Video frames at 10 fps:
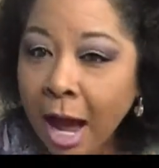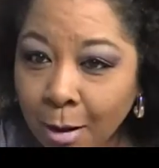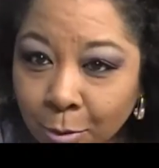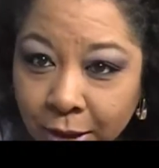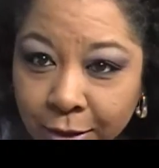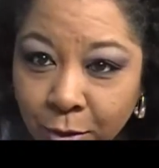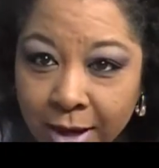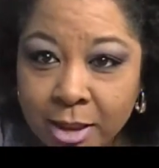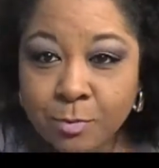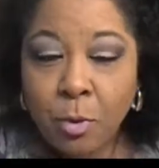I'm really
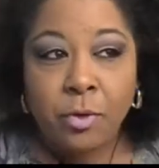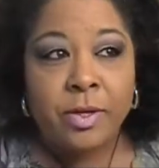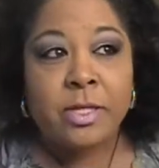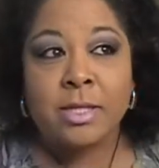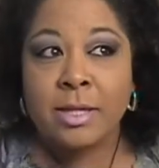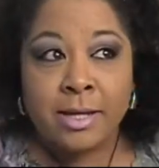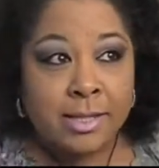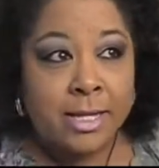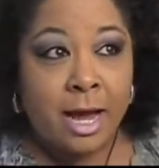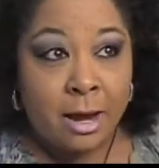trying to sport this
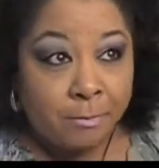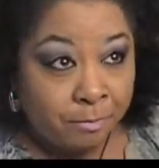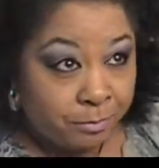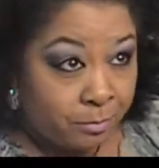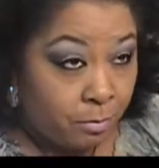this um,